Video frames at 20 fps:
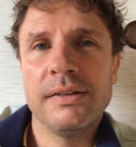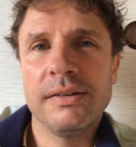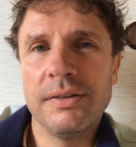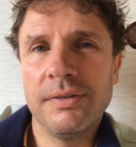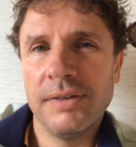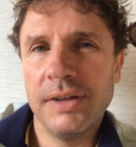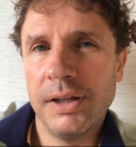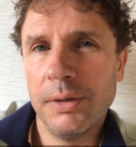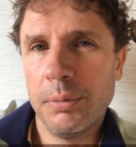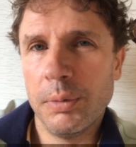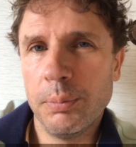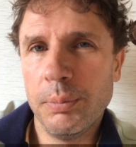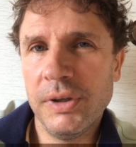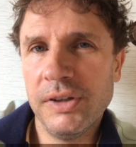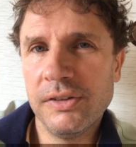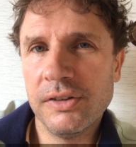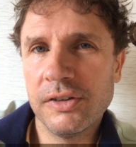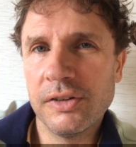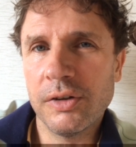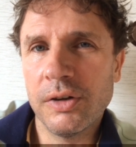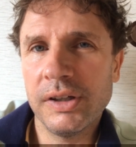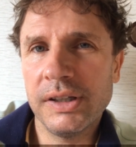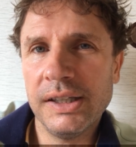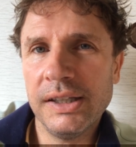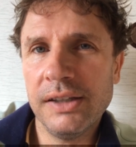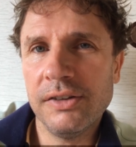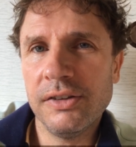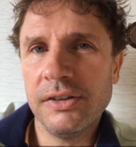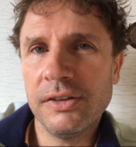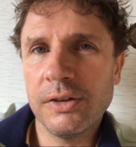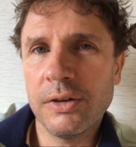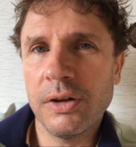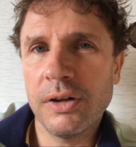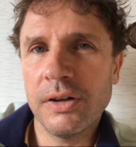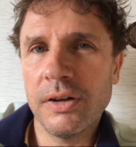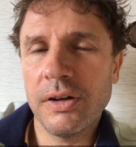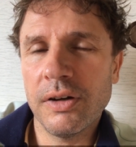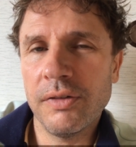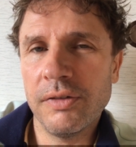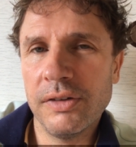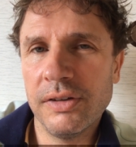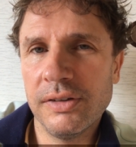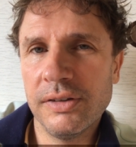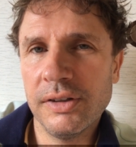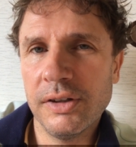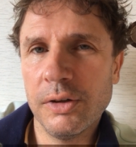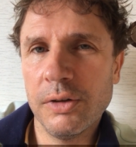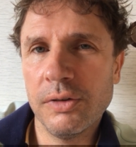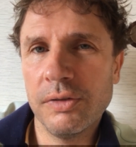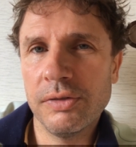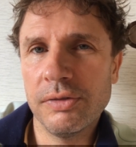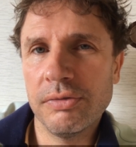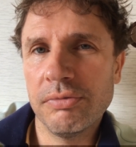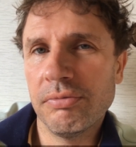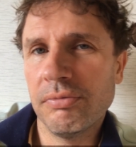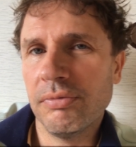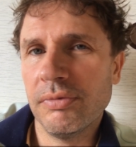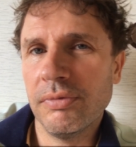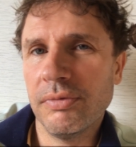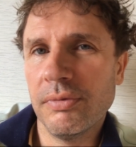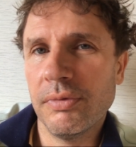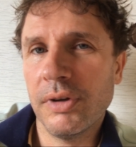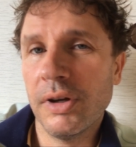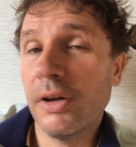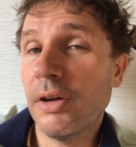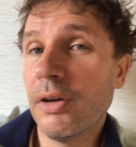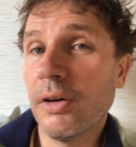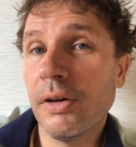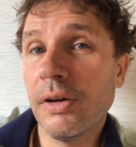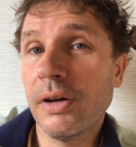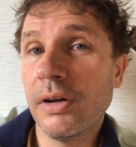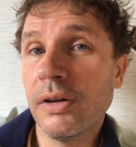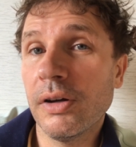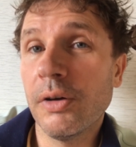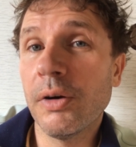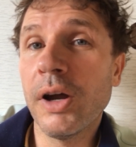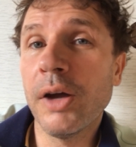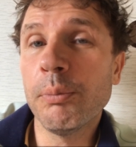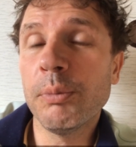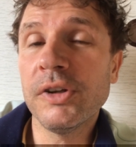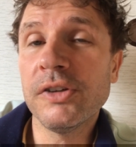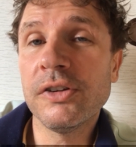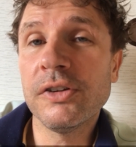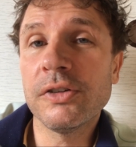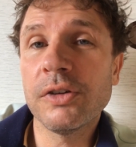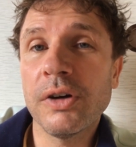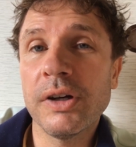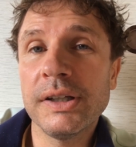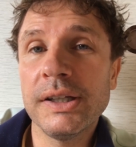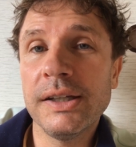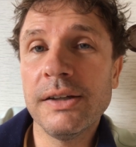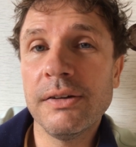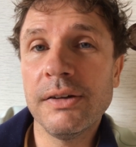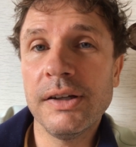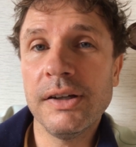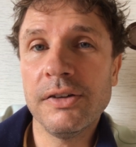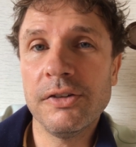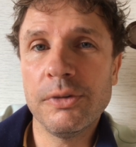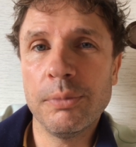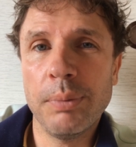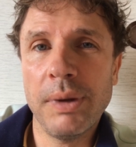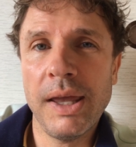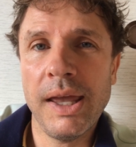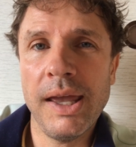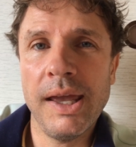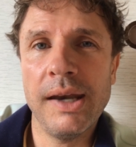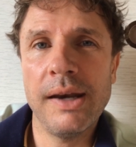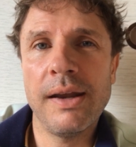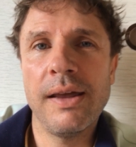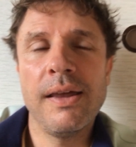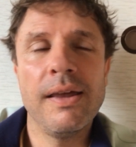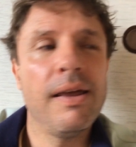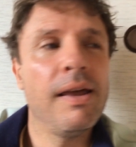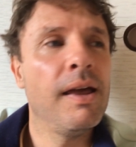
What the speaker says: develop a business idea she's got of herself, her own business idea here in Japan.